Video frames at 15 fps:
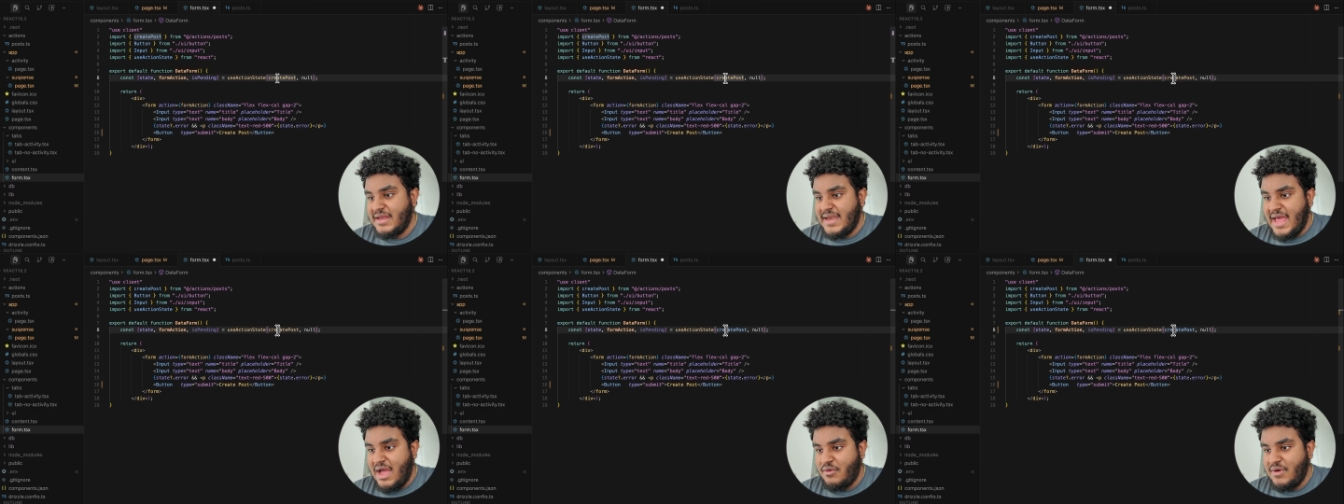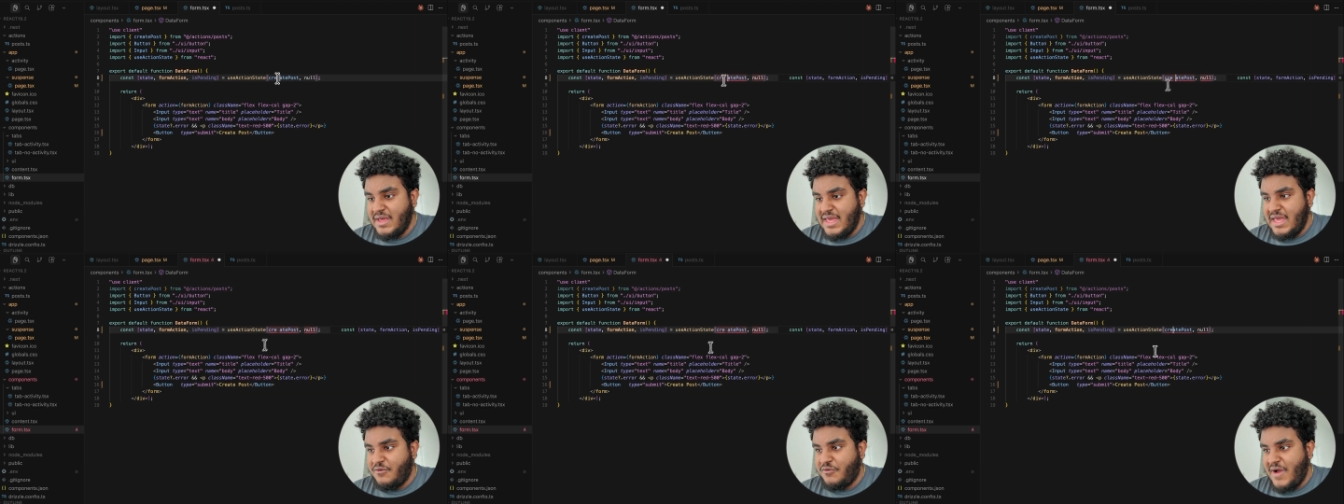
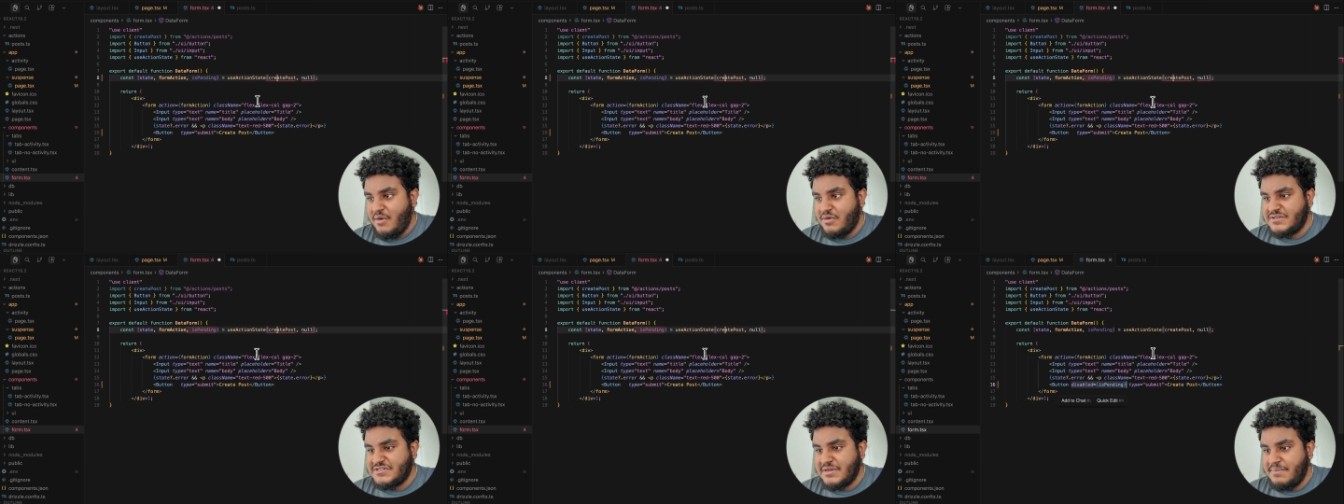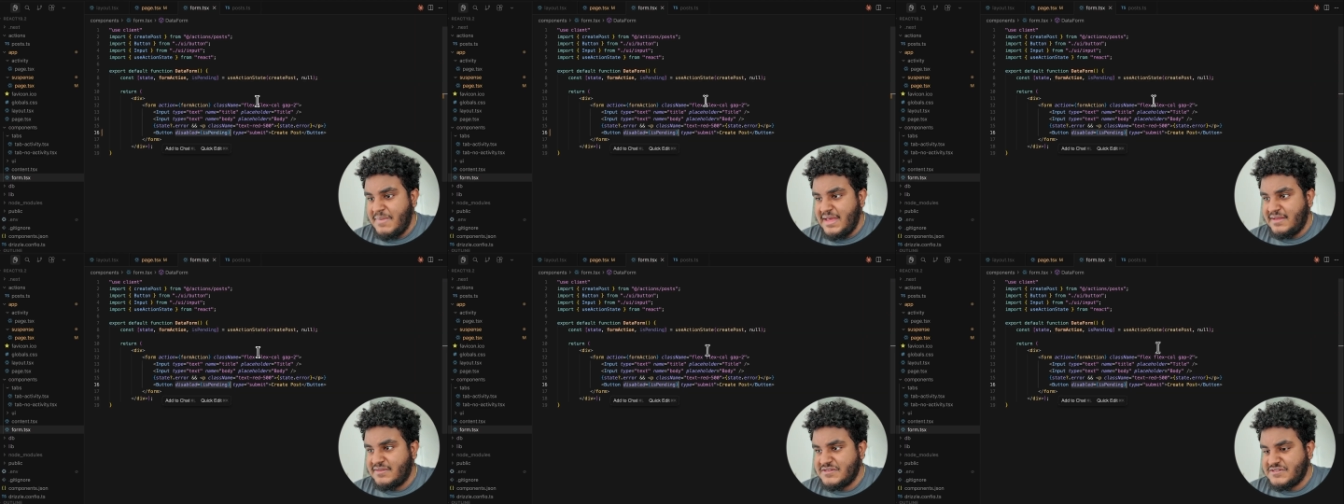Now, if I were to
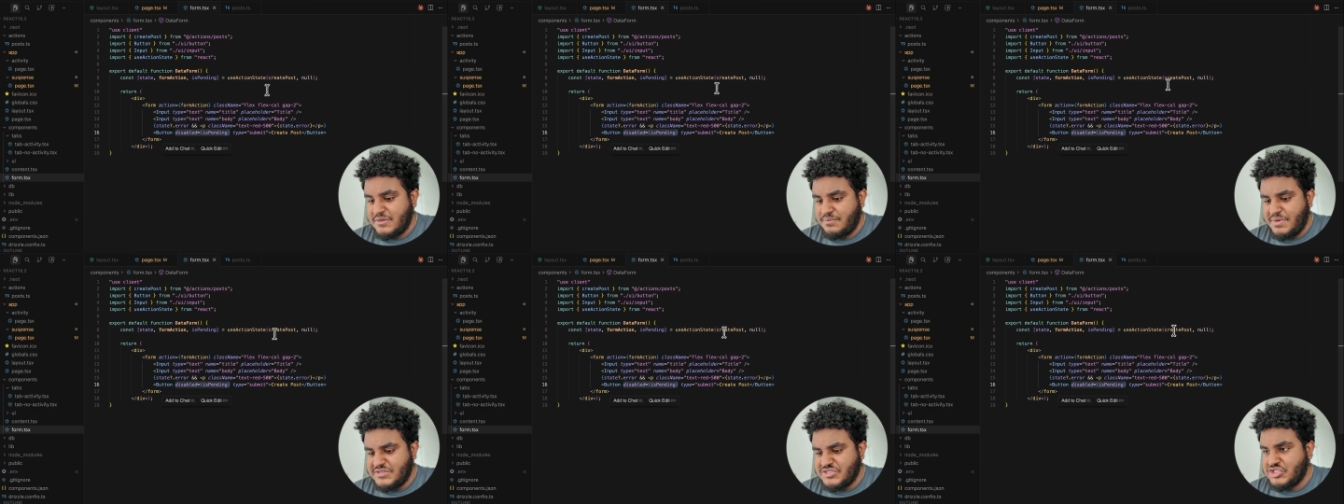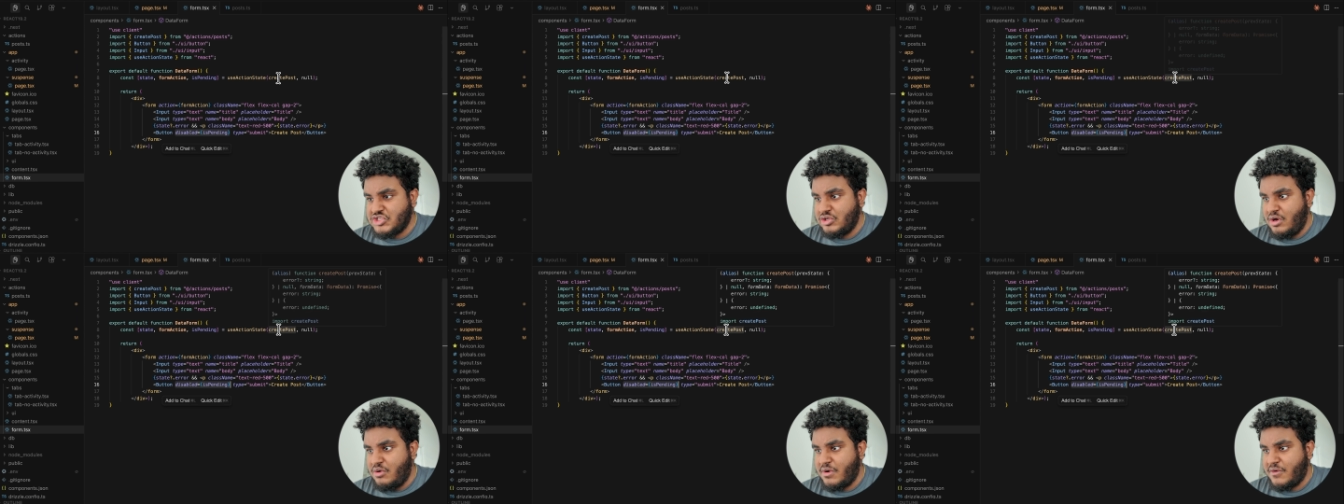make this a bit
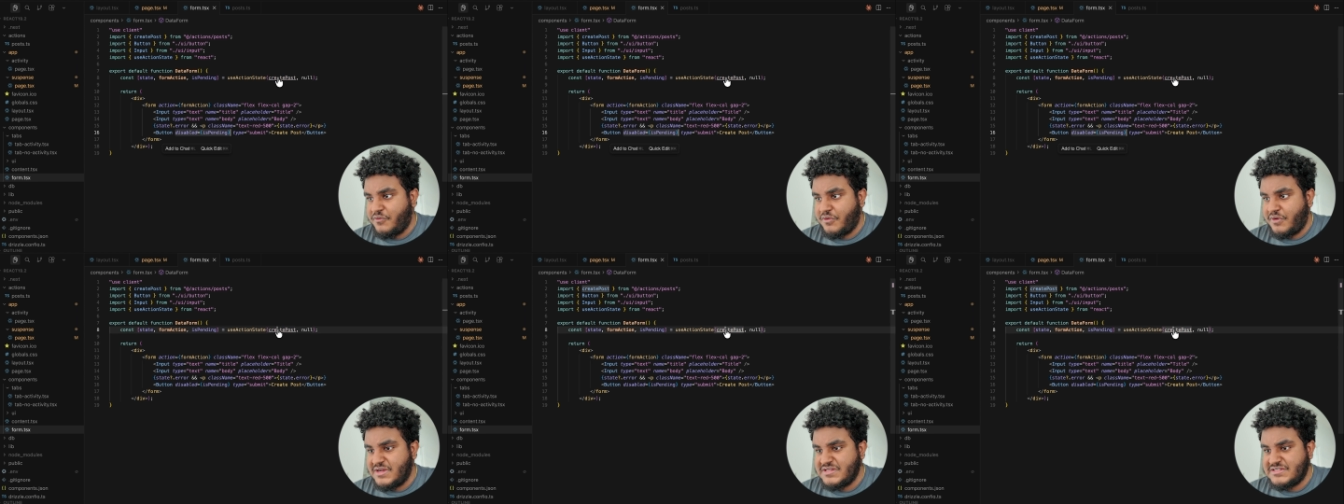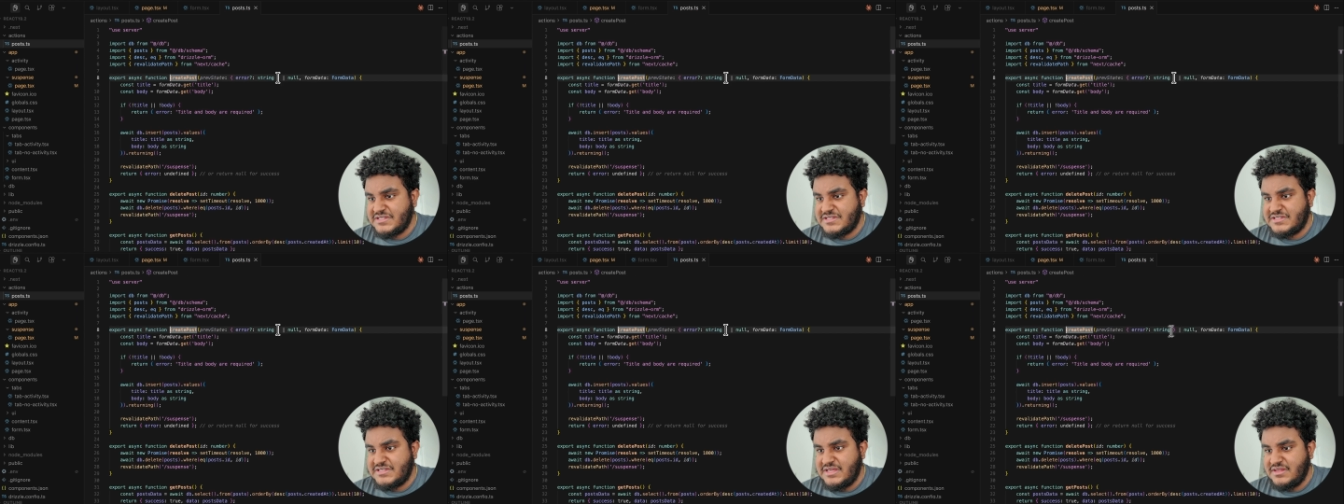slower for us
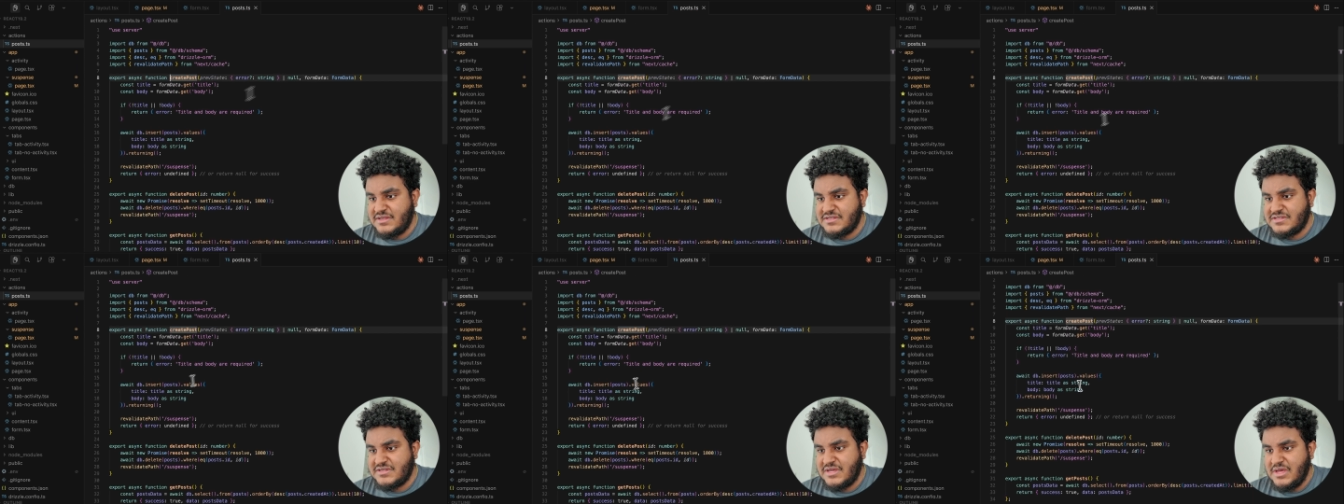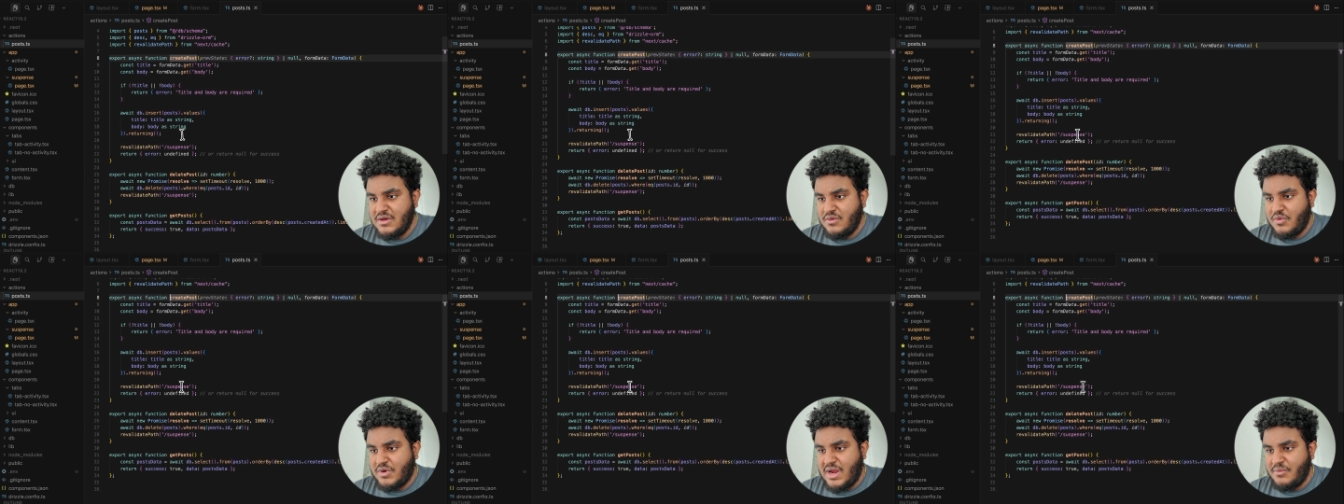to see this,
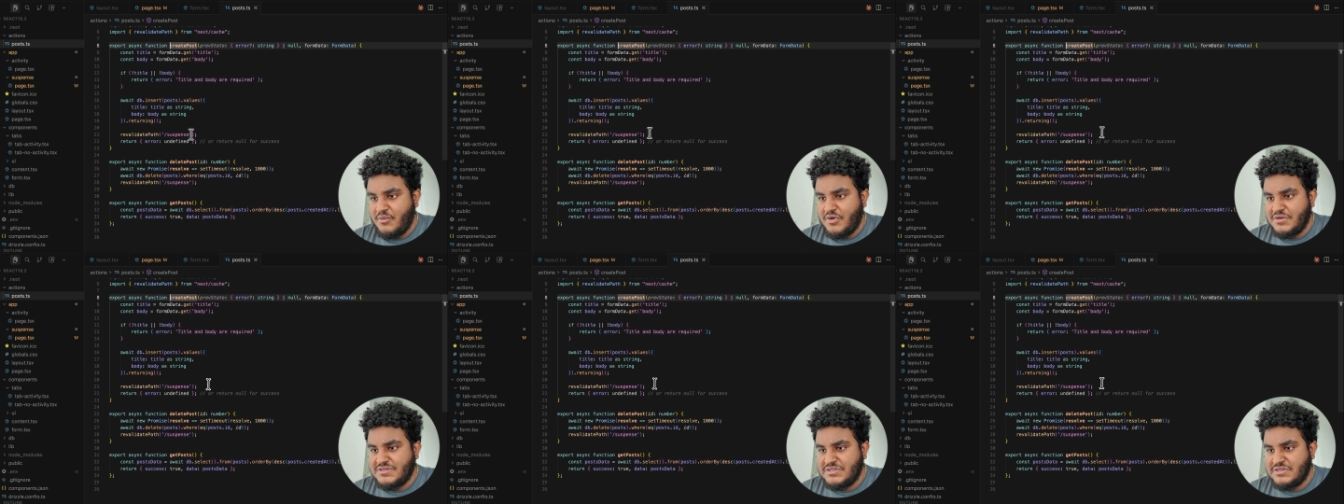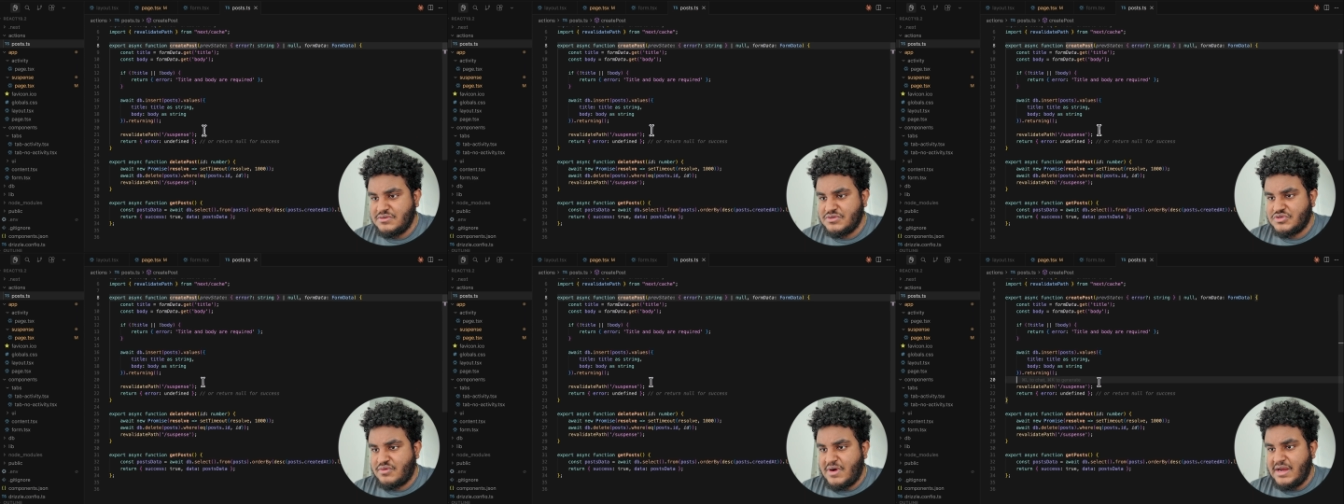what I'm going to
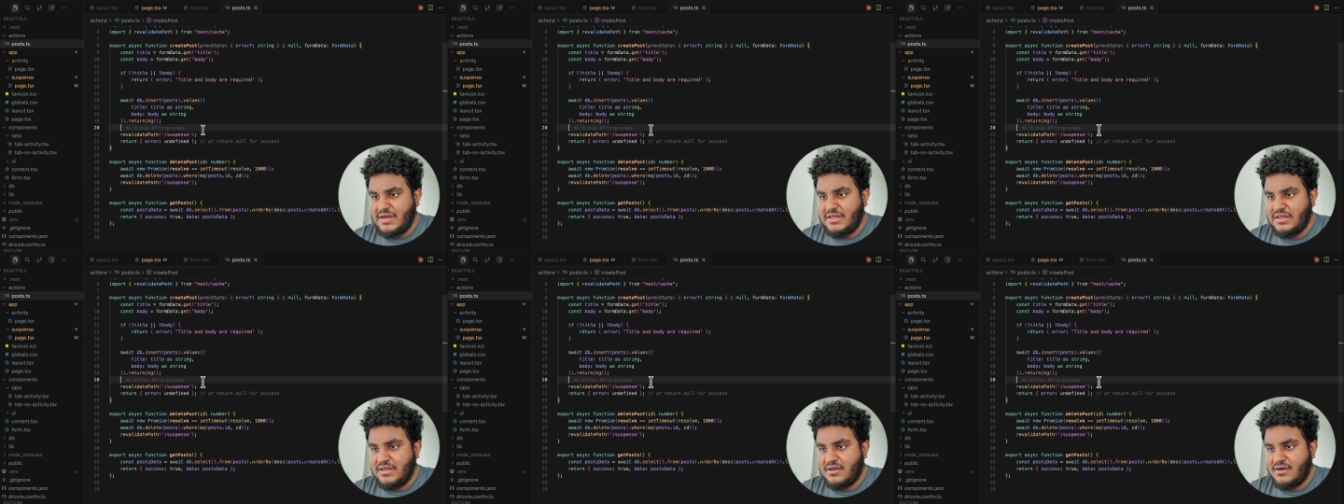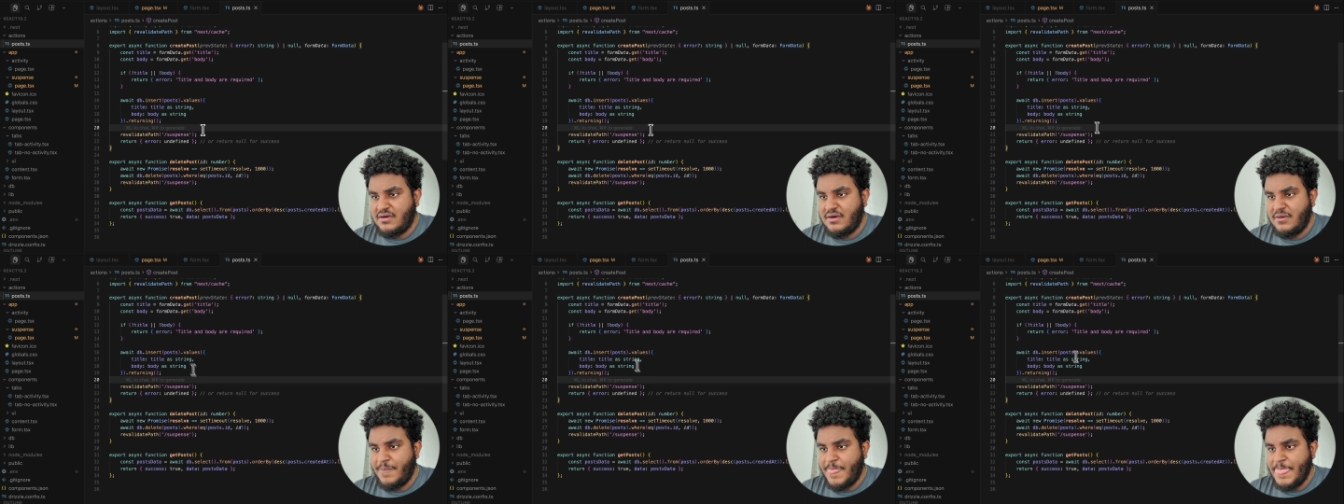do is right
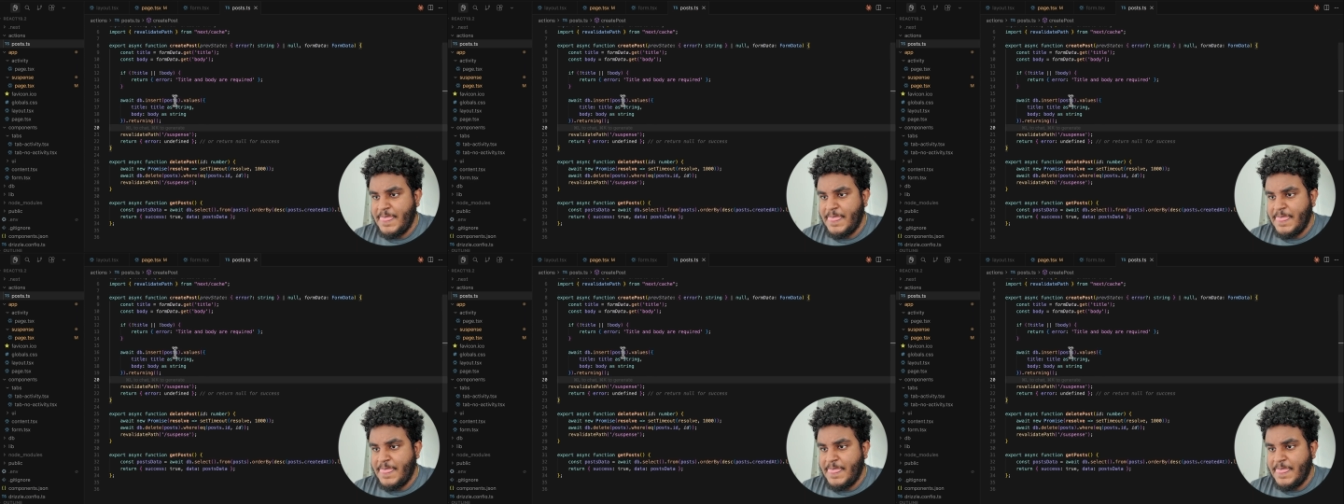here,